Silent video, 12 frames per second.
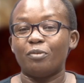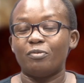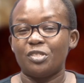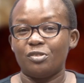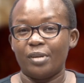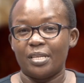
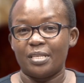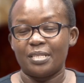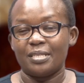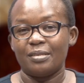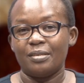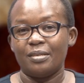stress,
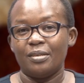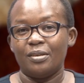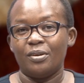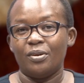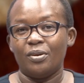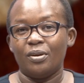
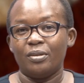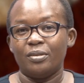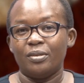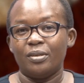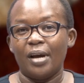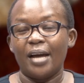
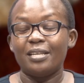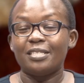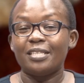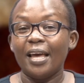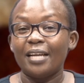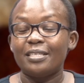
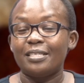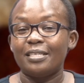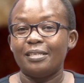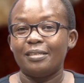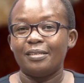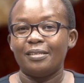anxiety
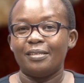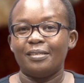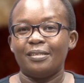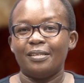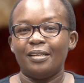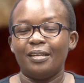
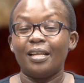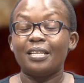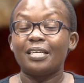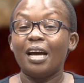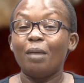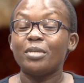that
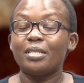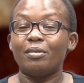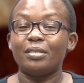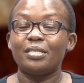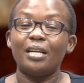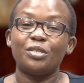comes as a
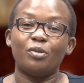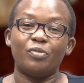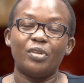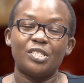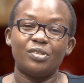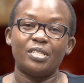result of the
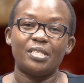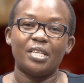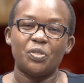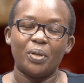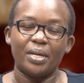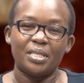stress
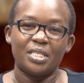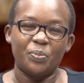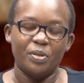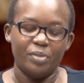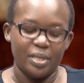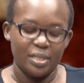that you're
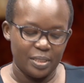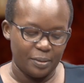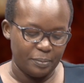experiencing.